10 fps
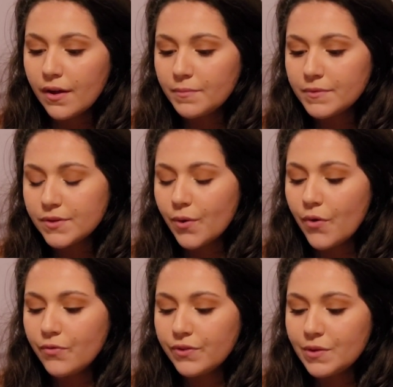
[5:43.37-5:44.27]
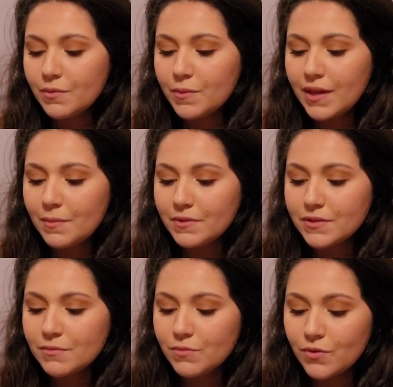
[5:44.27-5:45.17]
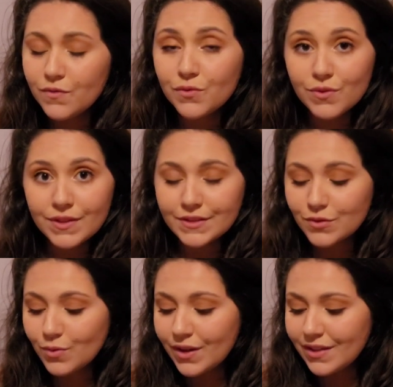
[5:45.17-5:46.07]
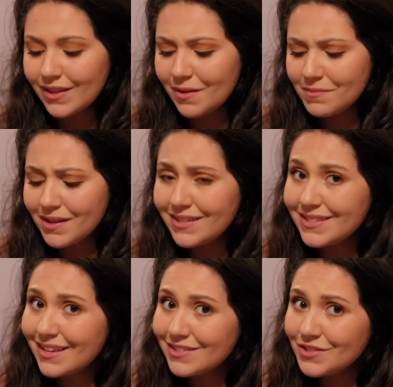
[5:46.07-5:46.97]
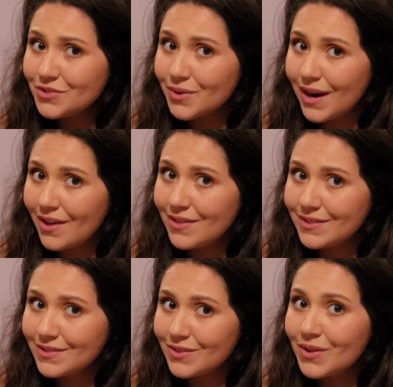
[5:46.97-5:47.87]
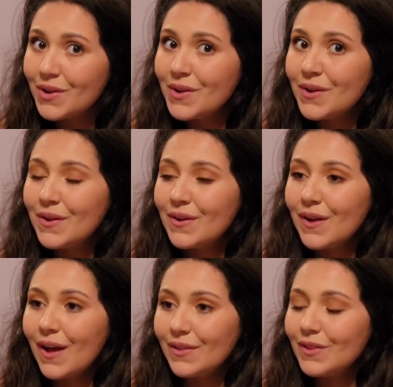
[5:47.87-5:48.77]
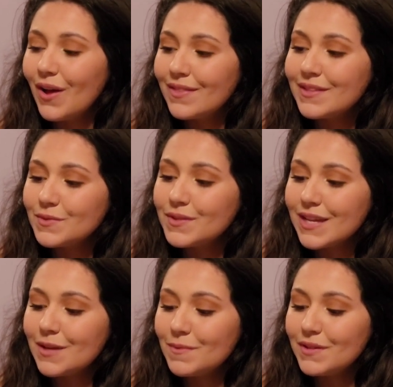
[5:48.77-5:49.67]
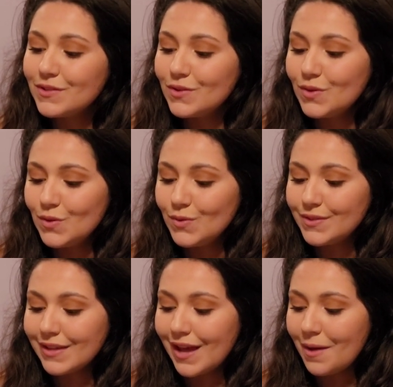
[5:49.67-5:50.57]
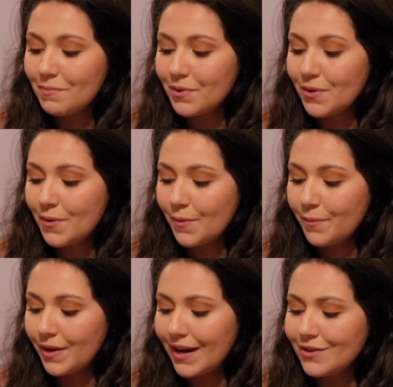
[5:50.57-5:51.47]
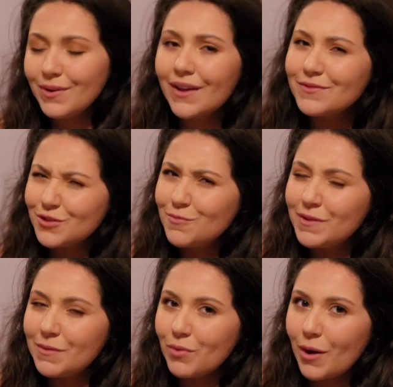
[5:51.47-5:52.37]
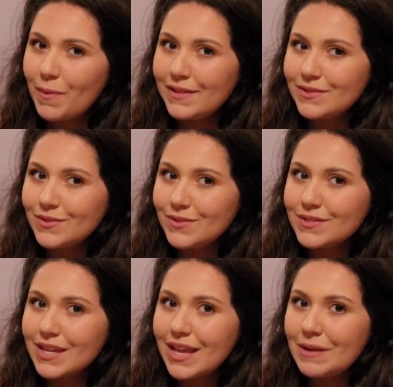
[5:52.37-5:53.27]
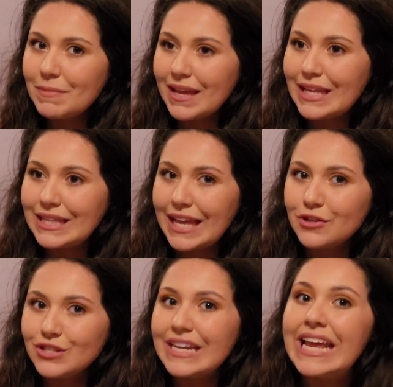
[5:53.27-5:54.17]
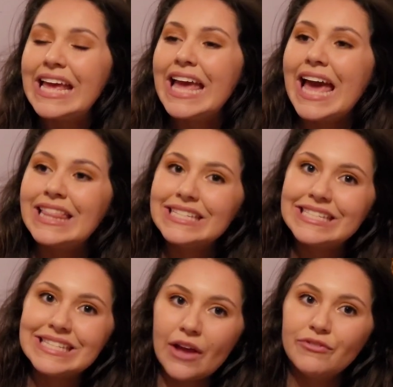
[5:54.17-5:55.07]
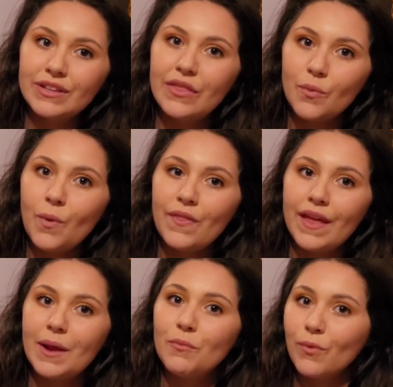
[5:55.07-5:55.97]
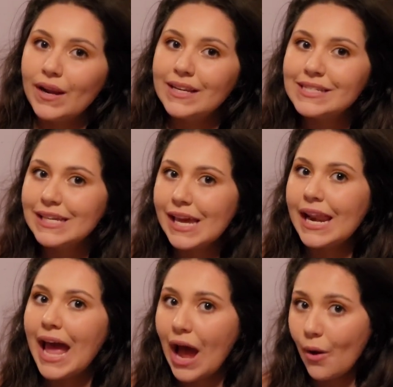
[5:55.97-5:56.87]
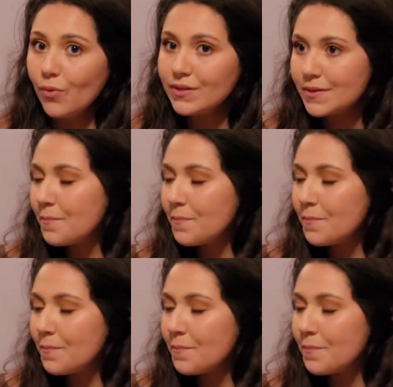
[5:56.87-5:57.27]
So hopefully we'll be able to move through this quickly. I'm not exactly sure how long this will take me to use up, but I don't have too many brow pencils in my collection, and this is definitely the one that I'm ready to get out.